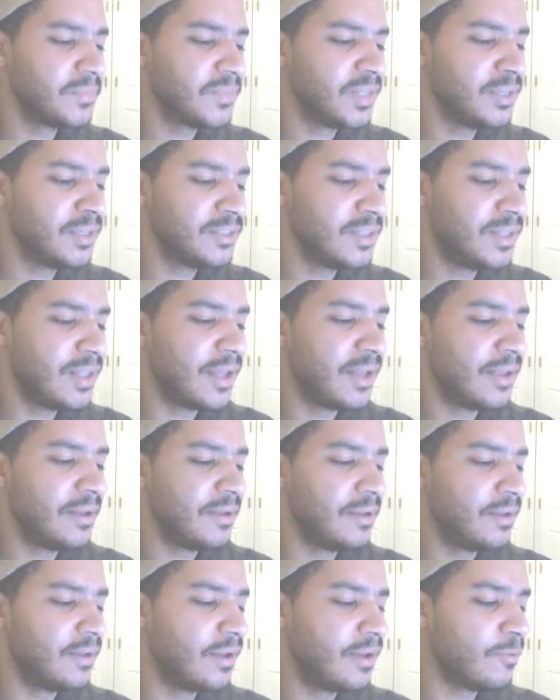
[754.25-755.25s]
Thanks a lot.
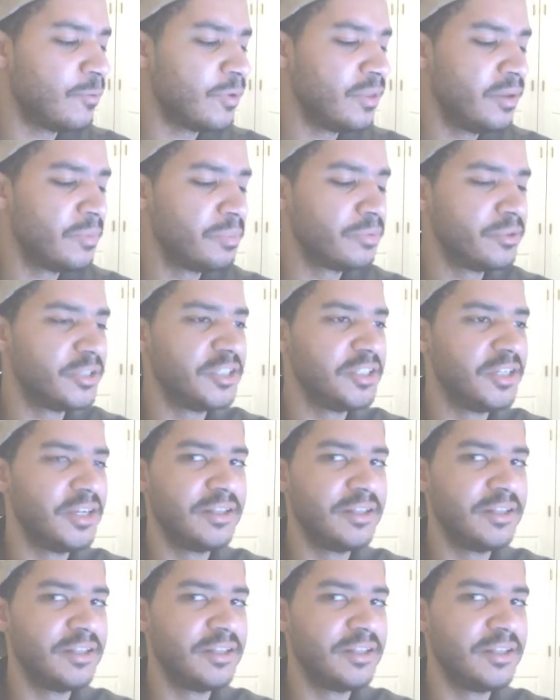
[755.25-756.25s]
I really
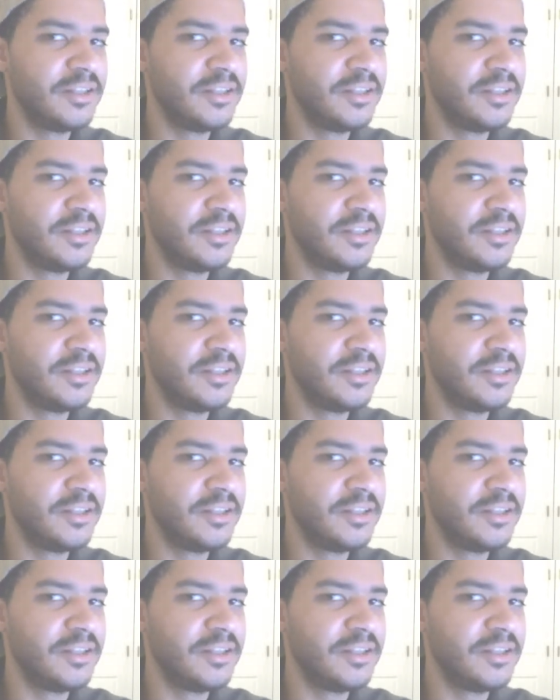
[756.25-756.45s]
appreciate that.